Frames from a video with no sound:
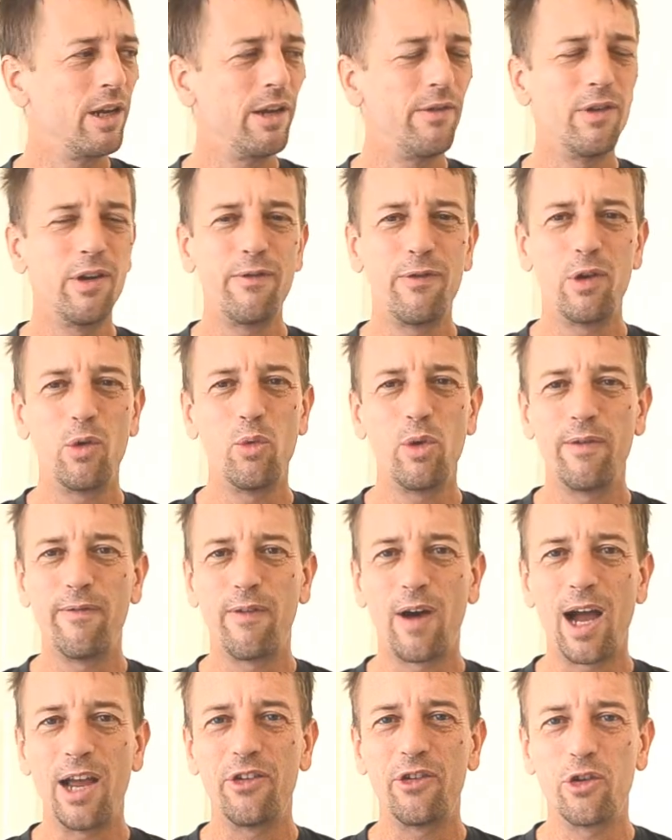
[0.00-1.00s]
Even if you
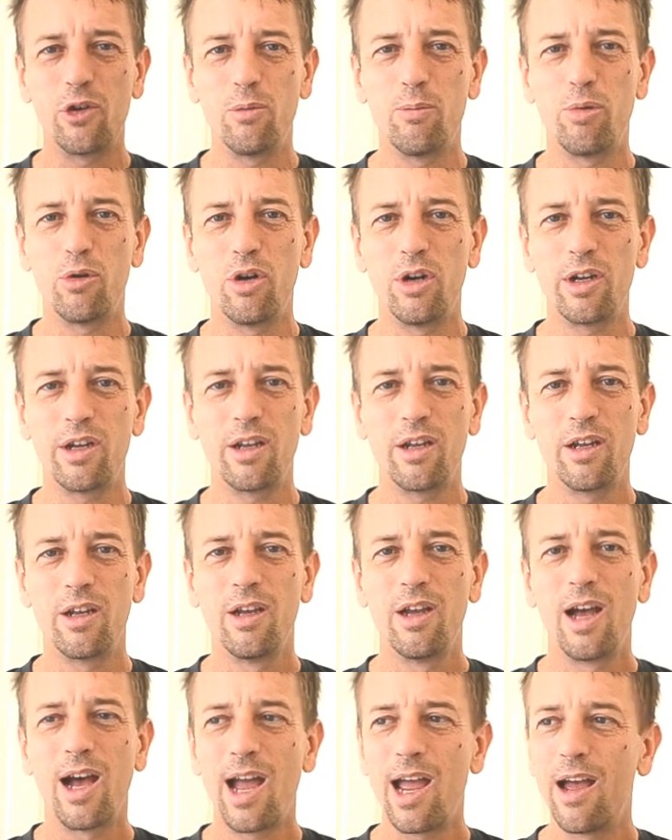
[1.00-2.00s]
revise your book,
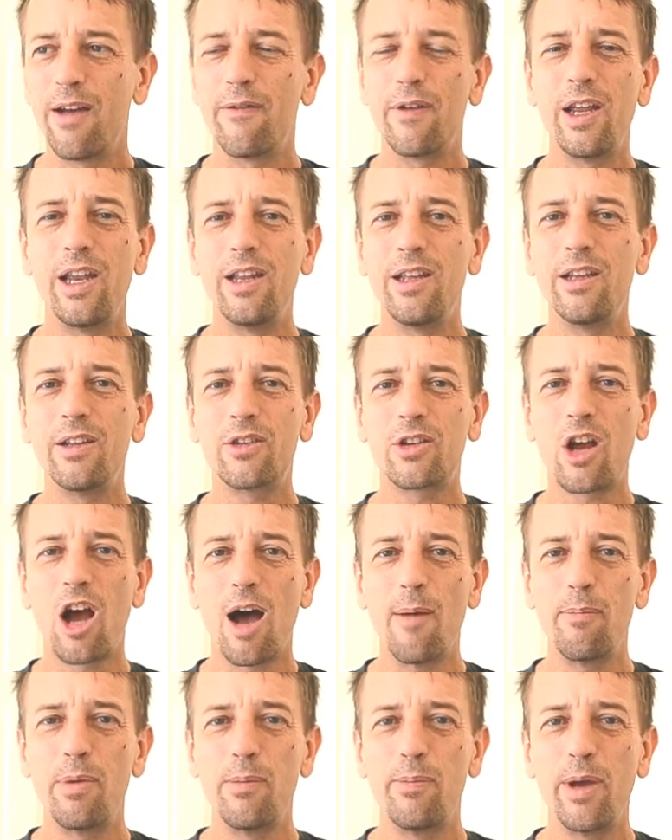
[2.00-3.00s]
I have idiots
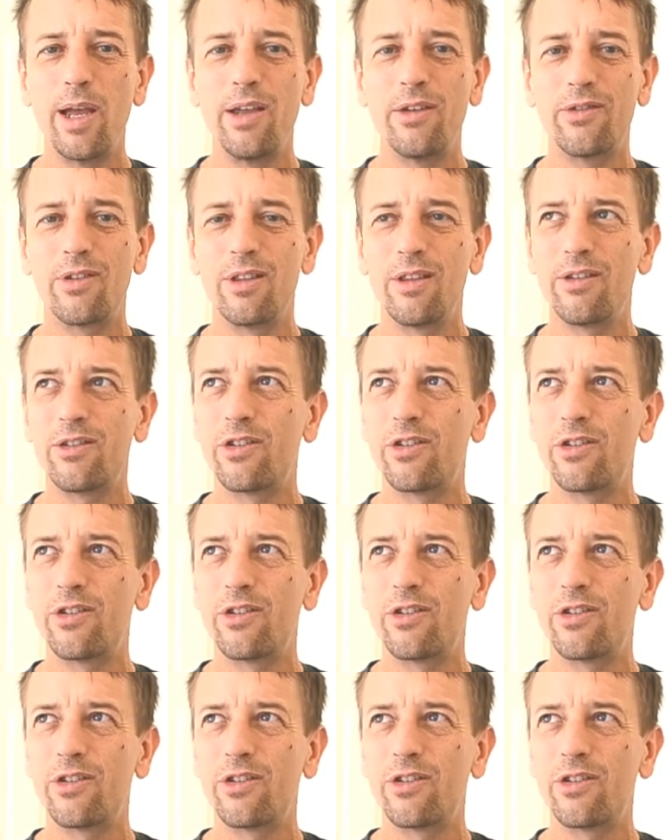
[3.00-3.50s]
copy pasted.